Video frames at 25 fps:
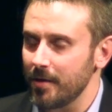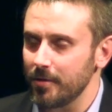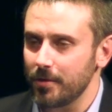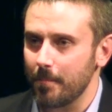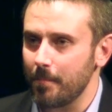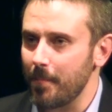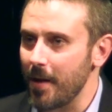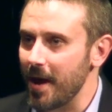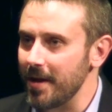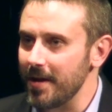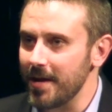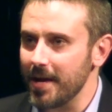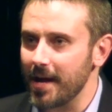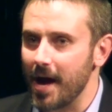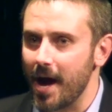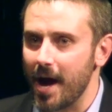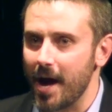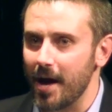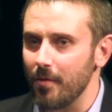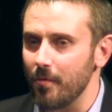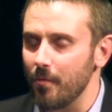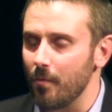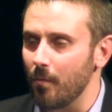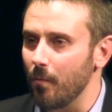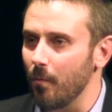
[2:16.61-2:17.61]
depending
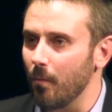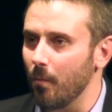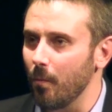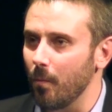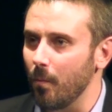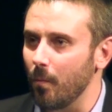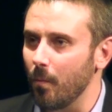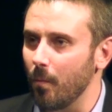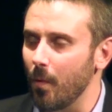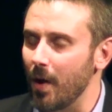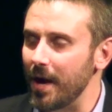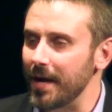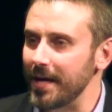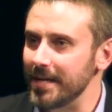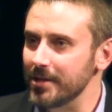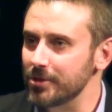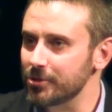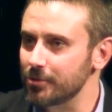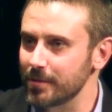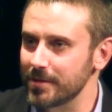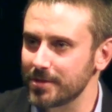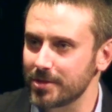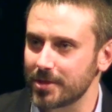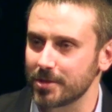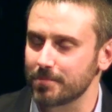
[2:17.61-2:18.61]
on what
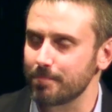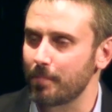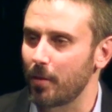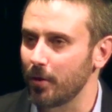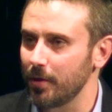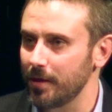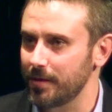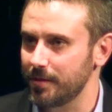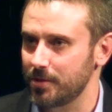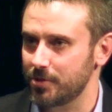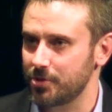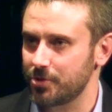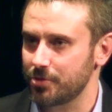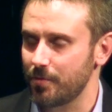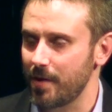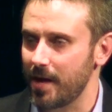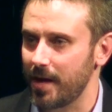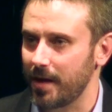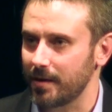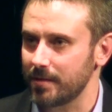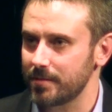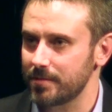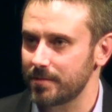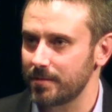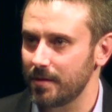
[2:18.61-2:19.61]
interest is pulling the
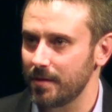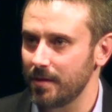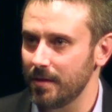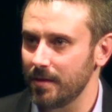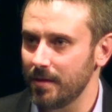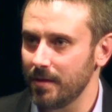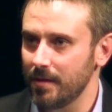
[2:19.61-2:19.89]
strings.